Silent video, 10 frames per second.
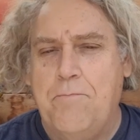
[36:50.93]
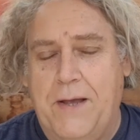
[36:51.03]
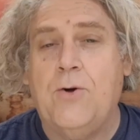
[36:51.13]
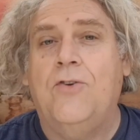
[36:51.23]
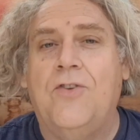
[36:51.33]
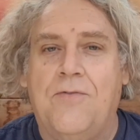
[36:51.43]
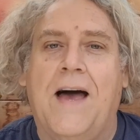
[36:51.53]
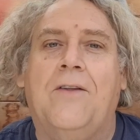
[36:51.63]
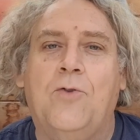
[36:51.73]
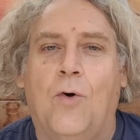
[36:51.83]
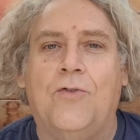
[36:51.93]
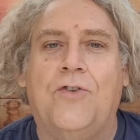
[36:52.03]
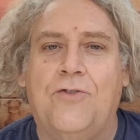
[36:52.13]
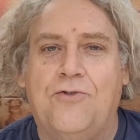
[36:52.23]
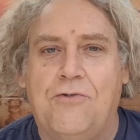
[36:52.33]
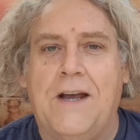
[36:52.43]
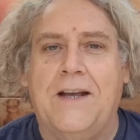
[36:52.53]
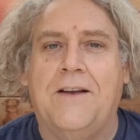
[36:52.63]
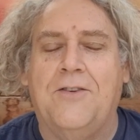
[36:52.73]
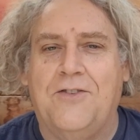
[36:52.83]
because of that, not
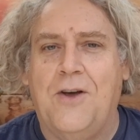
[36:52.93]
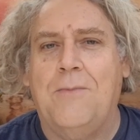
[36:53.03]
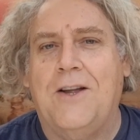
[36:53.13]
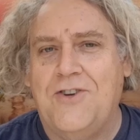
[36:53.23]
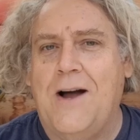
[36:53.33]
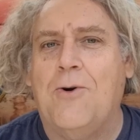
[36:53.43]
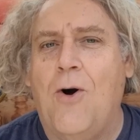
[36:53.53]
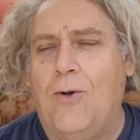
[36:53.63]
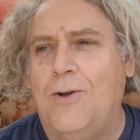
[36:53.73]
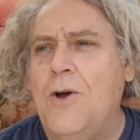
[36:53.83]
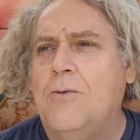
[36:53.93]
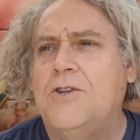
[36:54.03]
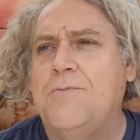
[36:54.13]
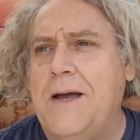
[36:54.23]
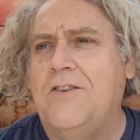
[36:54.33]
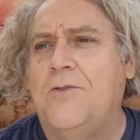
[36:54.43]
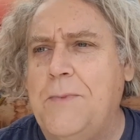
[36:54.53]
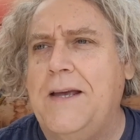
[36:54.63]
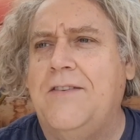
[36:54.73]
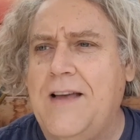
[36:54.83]
drink so much alcohol, which makes
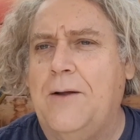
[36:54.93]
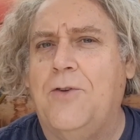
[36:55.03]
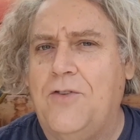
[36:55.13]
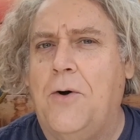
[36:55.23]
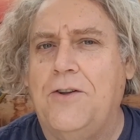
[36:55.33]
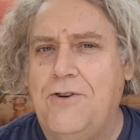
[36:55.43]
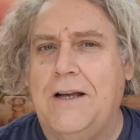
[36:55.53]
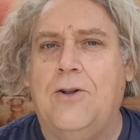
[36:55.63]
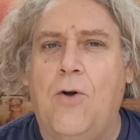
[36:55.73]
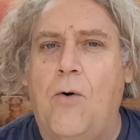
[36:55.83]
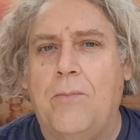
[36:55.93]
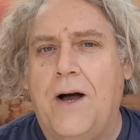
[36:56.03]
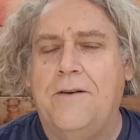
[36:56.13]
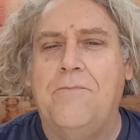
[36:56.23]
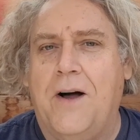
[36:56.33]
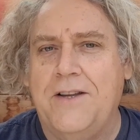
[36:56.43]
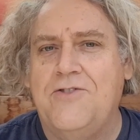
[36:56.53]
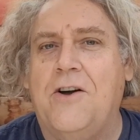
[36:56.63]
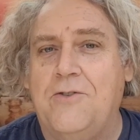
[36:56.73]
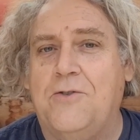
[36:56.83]
me sound as though I drink a lot, but I
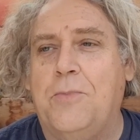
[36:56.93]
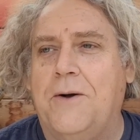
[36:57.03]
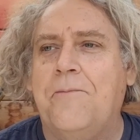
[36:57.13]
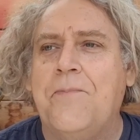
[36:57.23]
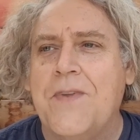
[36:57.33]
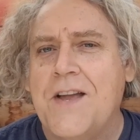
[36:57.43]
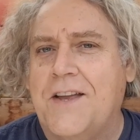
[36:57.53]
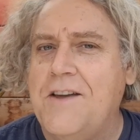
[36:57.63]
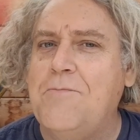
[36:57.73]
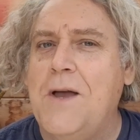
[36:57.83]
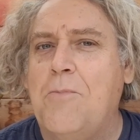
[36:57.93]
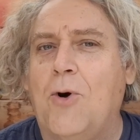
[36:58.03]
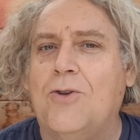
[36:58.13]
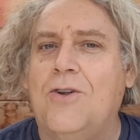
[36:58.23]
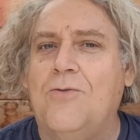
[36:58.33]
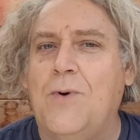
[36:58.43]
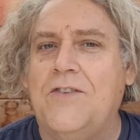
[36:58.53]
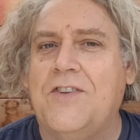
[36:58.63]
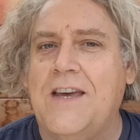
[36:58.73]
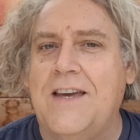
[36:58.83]
don't. But give me a bottle of
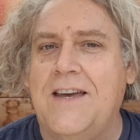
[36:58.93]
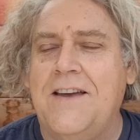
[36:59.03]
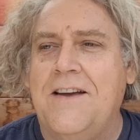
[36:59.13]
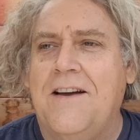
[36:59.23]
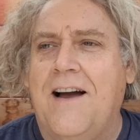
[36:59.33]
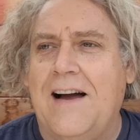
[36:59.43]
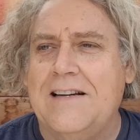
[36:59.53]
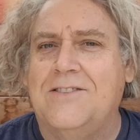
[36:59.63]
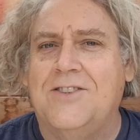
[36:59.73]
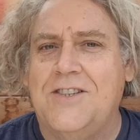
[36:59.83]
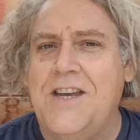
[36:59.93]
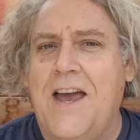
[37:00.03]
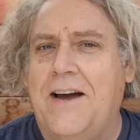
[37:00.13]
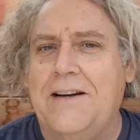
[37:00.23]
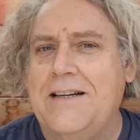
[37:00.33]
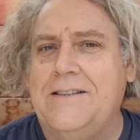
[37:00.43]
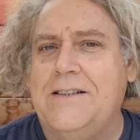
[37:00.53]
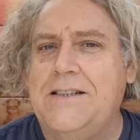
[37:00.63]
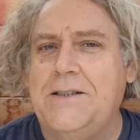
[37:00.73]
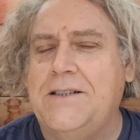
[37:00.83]
whiskey. And yeah,
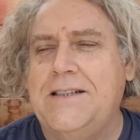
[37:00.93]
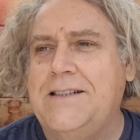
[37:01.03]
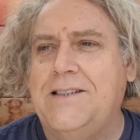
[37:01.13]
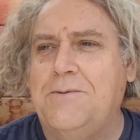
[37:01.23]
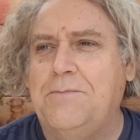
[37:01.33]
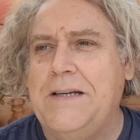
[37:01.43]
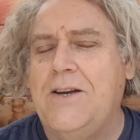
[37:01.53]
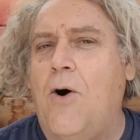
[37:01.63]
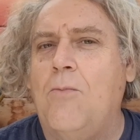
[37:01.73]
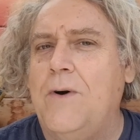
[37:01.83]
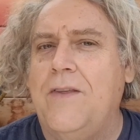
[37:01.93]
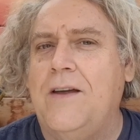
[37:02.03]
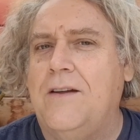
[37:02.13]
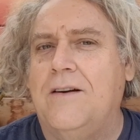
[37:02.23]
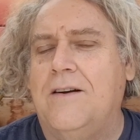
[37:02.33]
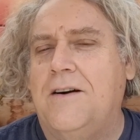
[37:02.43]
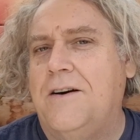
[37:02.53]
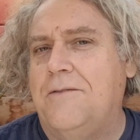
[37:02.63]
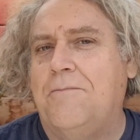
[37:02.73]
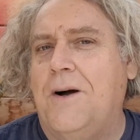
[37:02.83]
it'll be gone within
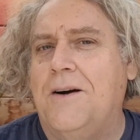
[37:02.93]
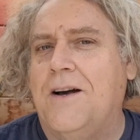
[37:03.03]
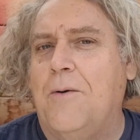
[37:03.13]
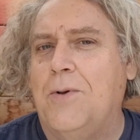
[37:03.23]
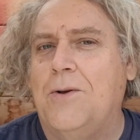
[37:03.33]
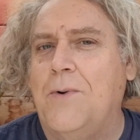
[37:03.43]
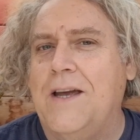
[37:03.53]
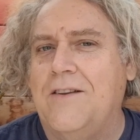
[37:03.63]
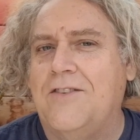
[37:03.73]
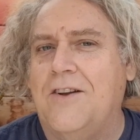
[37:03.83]
a couple of weeks,